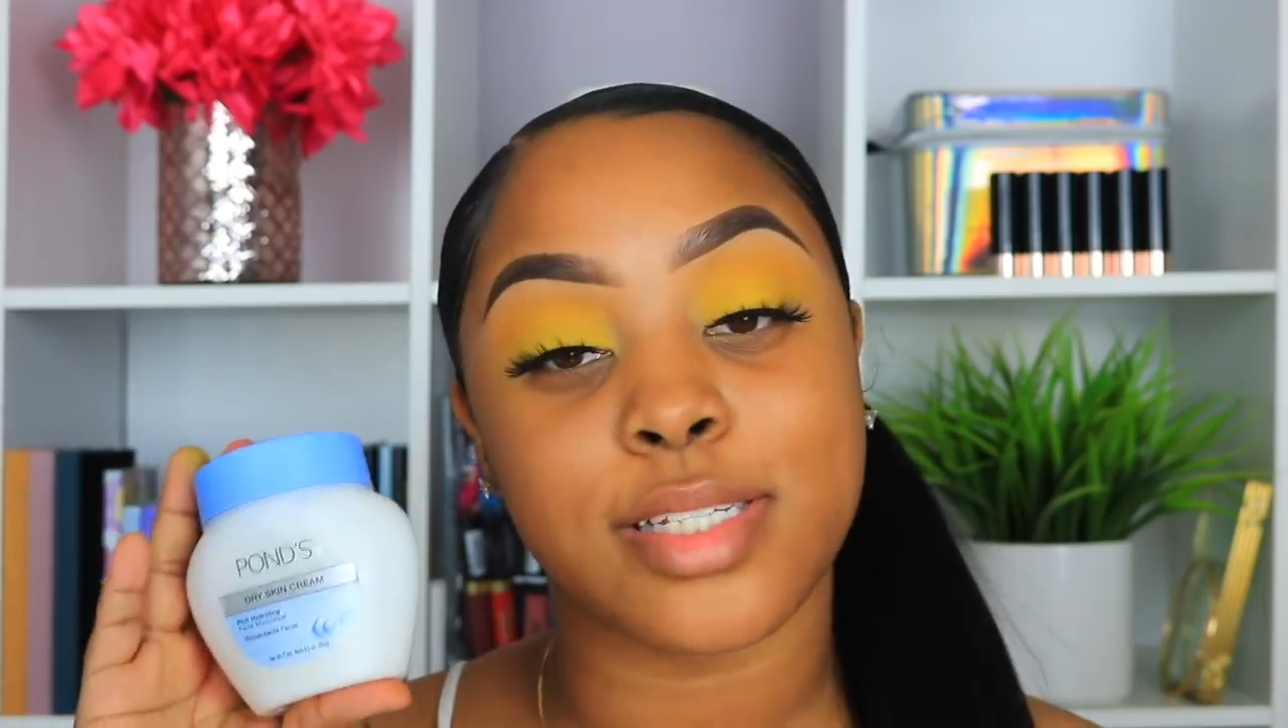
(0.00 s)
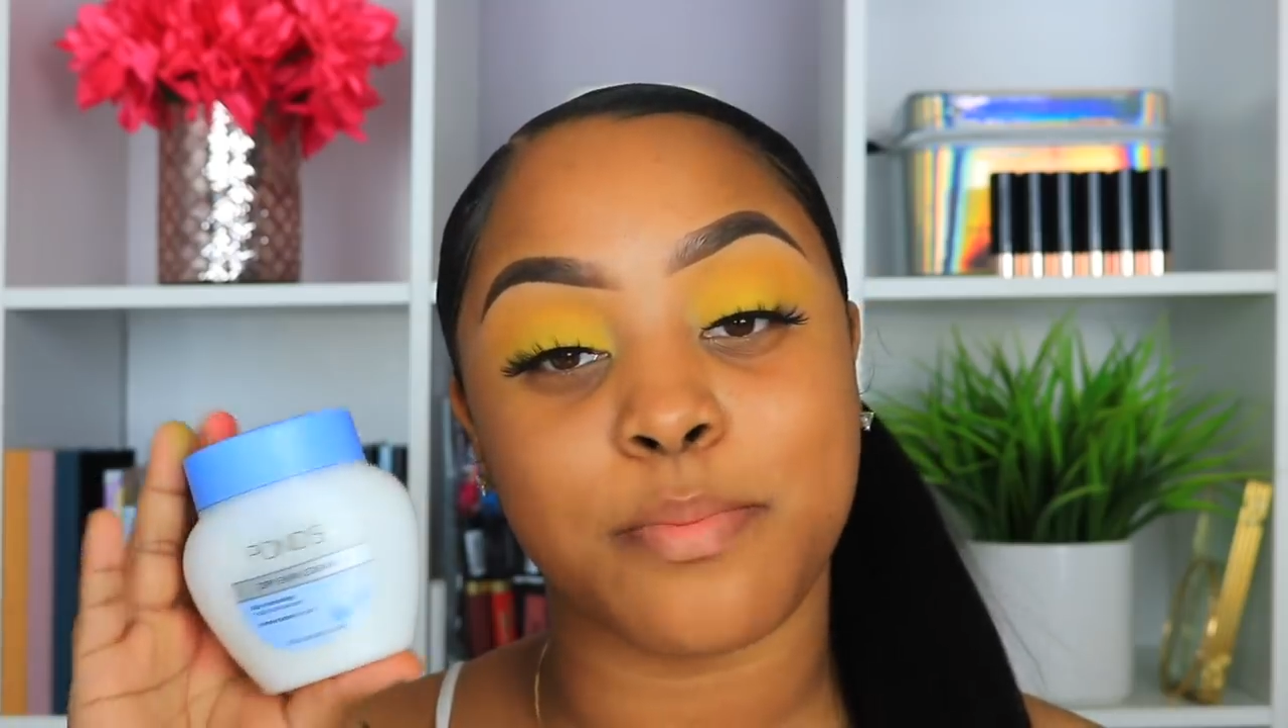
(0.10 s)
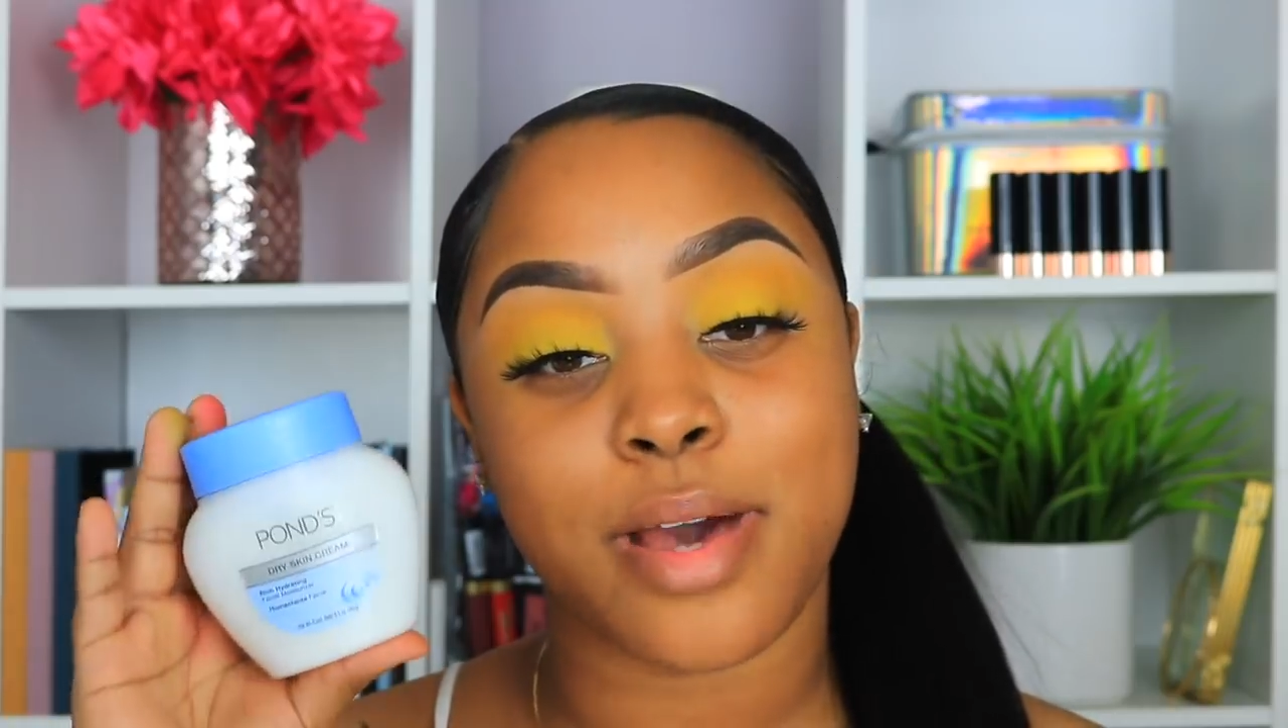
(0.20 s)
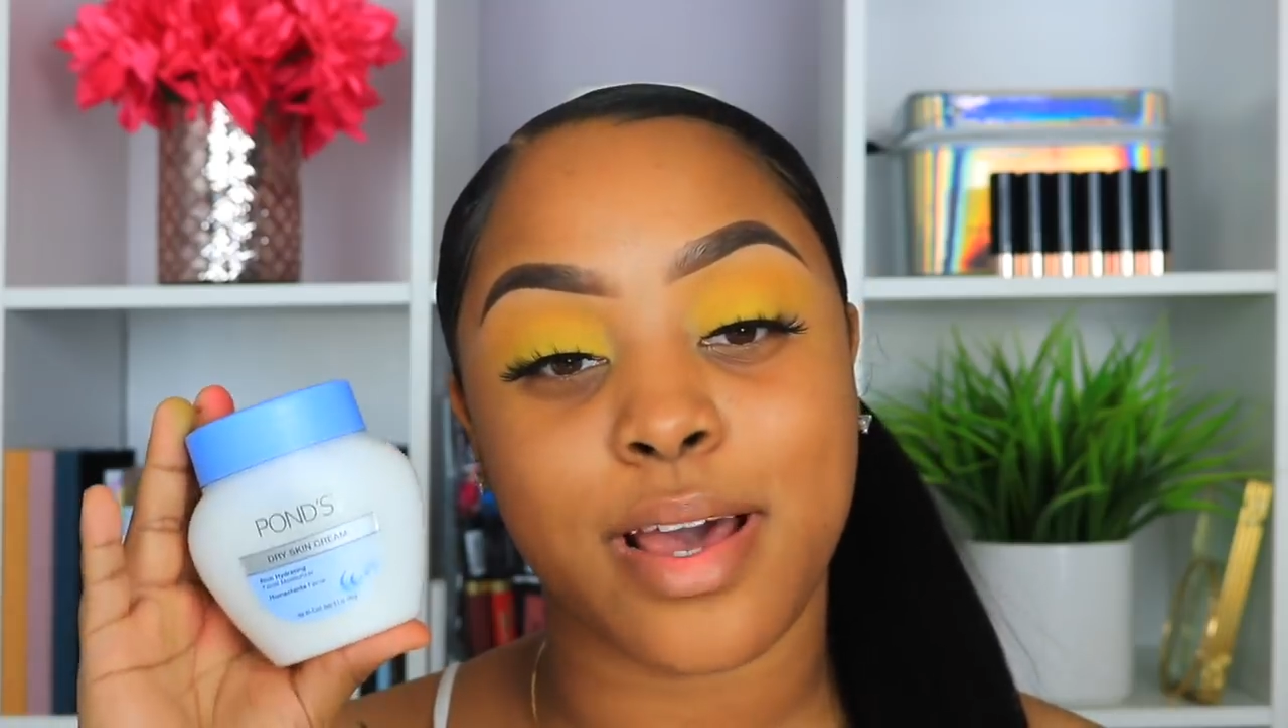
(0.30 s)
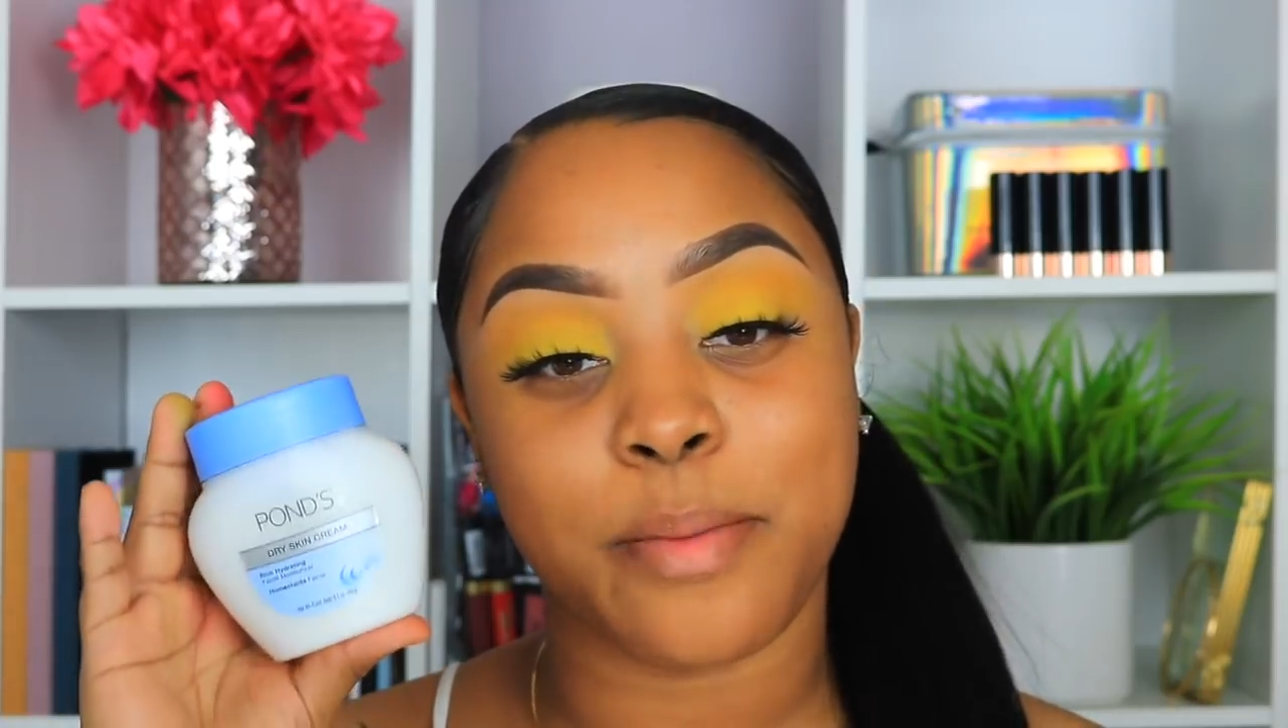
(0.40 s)

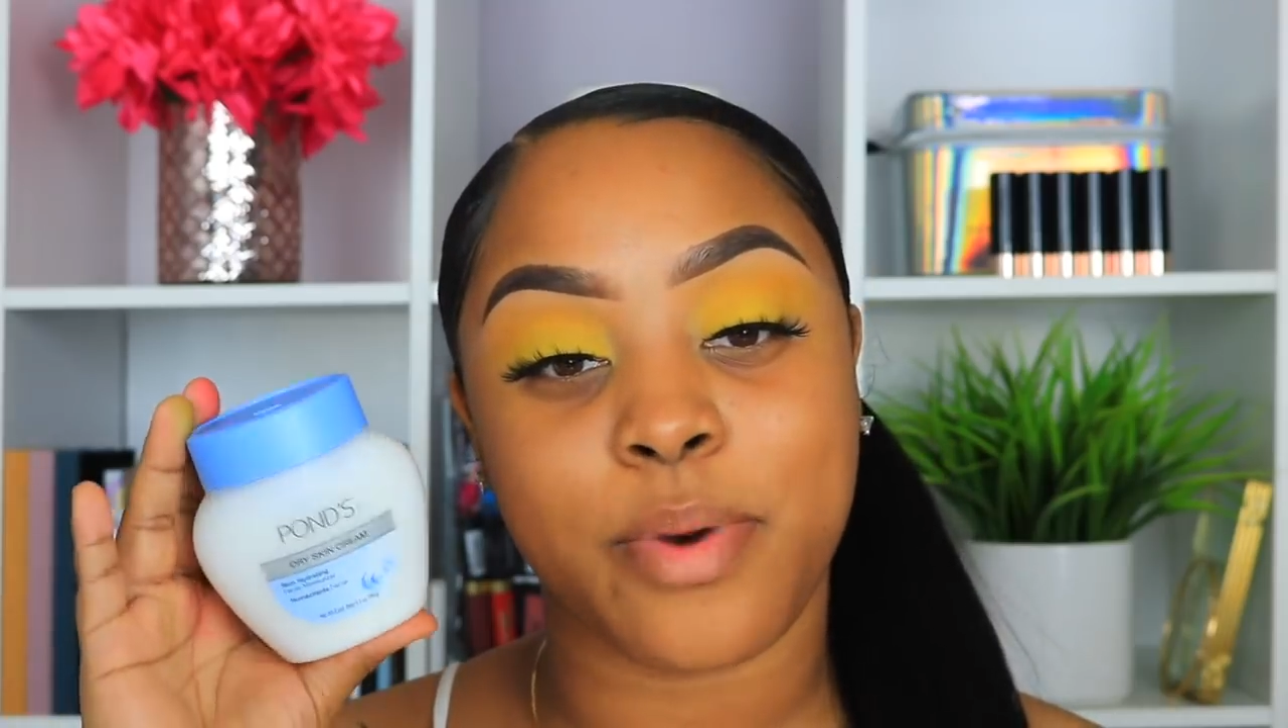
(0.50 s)
my